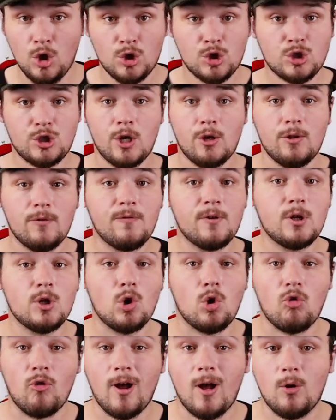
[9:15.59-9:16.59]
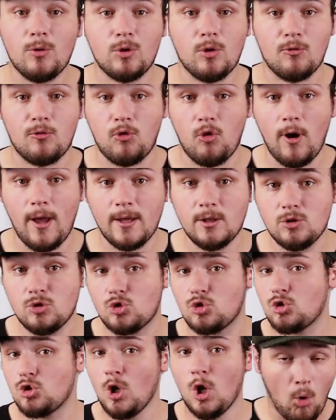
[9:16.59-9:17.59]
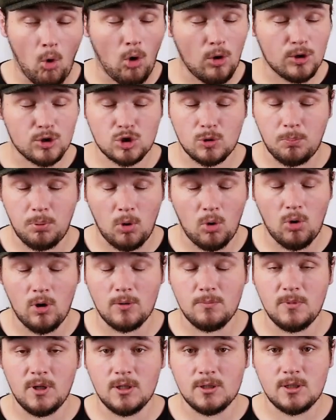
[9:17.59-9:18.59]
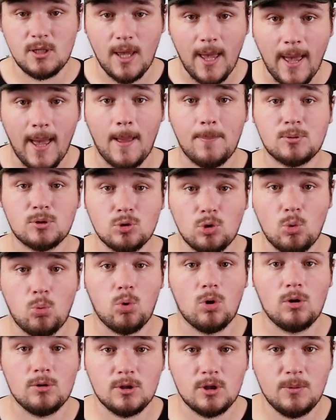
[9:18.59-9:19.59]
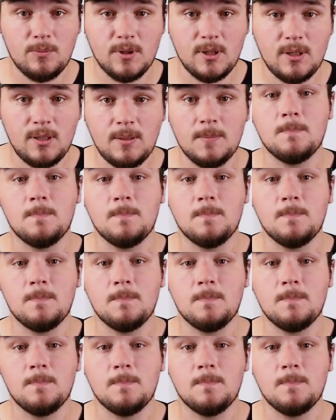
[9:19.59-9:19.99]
Share the video around with your friends. All the support means the absolute world to me.